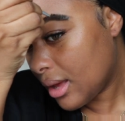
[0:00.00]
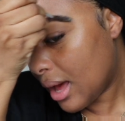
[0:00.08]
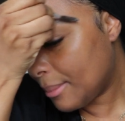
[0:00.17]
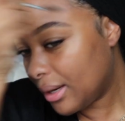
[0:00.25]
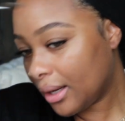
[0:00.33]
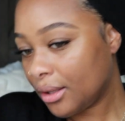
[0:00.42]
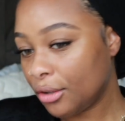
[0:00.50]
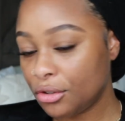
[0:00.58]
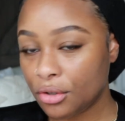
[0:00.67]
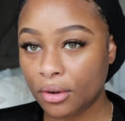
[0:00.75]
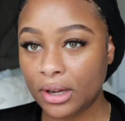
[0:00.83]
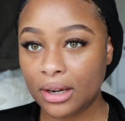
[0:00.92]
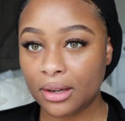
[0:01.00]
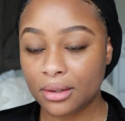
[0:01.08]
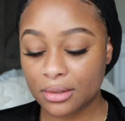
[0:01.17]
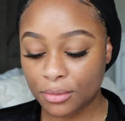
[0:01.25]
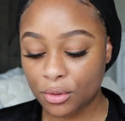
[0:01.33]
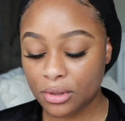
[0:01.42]
I mean, I clearly don't hate it
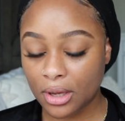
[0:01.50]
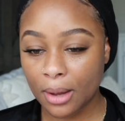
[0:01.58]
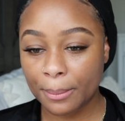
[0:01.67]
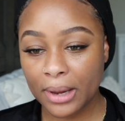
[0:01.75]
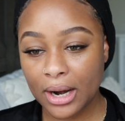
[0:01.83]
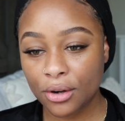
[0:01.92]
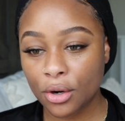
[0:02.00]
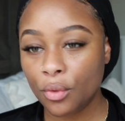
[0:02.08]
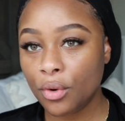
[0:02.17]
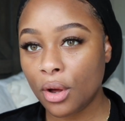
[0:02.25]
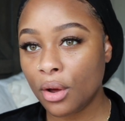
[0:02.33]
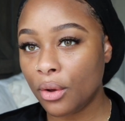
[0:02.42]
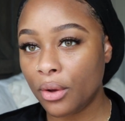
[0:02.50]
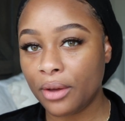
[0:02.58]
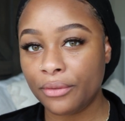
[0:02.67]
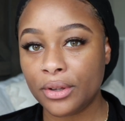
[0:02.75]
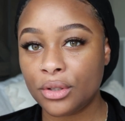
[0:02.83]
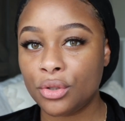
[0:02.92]
because I'm using it, but I don't know
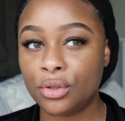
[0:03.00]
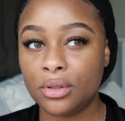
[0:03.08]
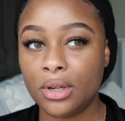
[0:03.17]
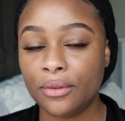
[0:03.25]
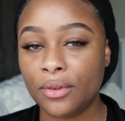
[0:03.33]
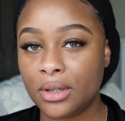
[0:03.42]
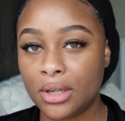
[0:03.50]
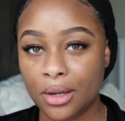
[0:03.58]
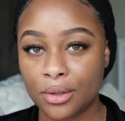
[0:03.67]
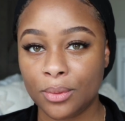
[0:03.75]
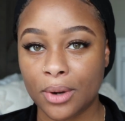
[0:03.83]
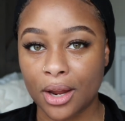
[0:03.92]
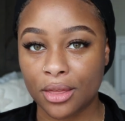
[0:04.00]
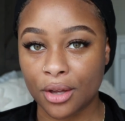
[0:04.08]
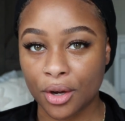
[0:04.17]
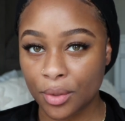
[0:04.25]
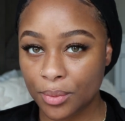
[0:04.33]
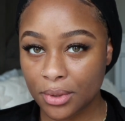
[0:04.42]
if it's if it does what I
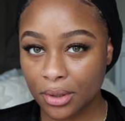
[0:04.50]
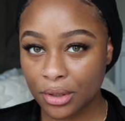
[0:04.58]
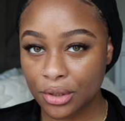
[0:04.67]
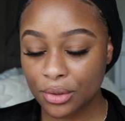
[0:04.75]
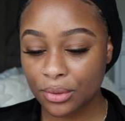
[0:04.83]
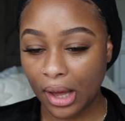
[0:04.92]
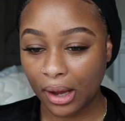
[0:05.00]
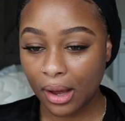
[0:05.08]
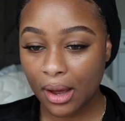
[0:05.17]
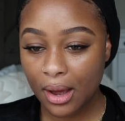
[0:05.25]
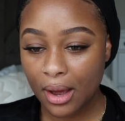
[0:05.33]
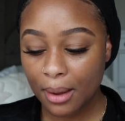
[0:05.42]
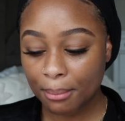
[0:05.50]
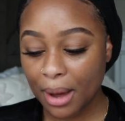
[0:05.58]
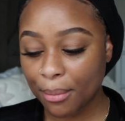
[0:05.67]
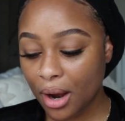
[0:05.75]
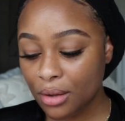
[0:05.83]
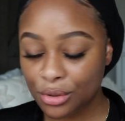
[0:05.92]
thought it was gonna do. Like, my
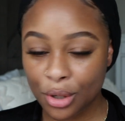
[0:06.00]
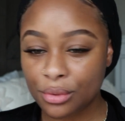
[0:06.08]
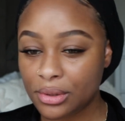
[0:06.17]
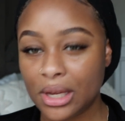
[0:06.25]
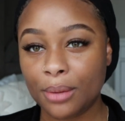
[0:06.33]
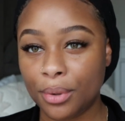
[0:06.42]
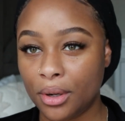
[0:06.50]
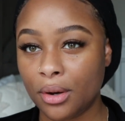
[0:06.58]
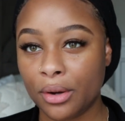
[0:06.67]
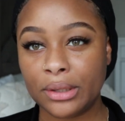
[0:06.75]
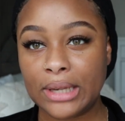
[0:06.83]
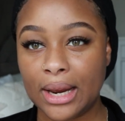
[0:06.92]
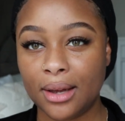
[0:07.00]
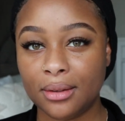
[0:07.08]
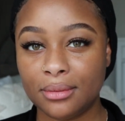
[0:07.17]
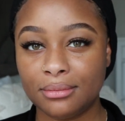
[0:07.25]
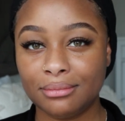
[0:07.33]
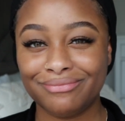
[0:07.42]
brows don't stay put all day.
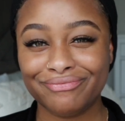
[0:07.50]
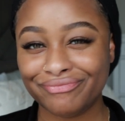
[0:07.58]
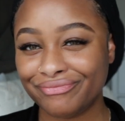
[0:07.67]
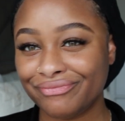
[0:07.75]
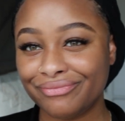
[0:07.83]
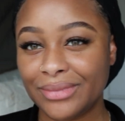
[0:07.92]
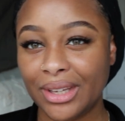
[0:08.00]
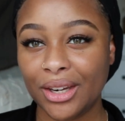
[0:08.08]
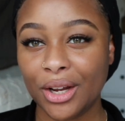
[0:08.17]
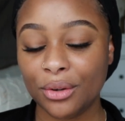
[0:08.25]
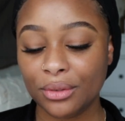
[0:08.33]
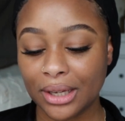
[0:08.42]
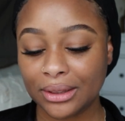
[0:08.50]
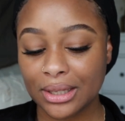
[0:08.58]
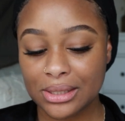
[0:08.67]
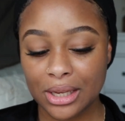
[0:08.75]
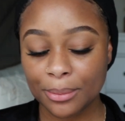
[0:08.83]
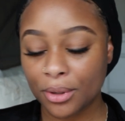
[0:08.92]
You know, like they
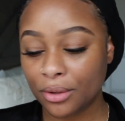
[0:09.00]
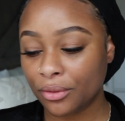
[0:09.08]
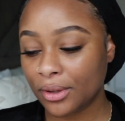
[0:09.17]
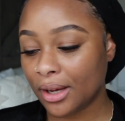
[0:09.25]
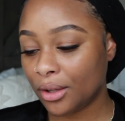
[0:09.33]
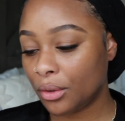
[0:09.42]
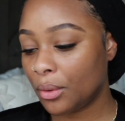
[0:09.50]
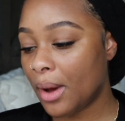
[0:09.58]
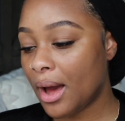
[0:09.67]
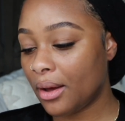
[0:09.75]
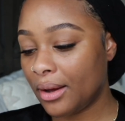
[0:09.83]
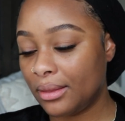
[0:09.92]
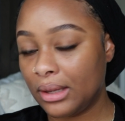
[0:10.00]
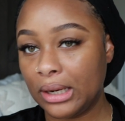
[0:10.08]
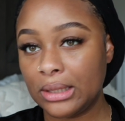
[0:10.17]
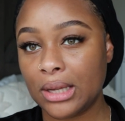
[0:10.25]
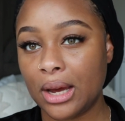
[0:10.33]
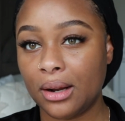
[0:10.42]
stay put for like a little while and then
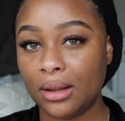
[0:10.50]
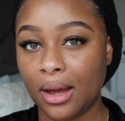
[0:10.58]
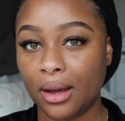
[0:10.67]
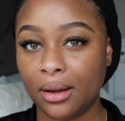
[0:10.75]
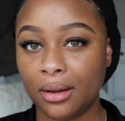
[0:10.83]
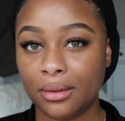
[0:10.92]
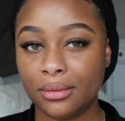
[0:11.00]
it's kind of like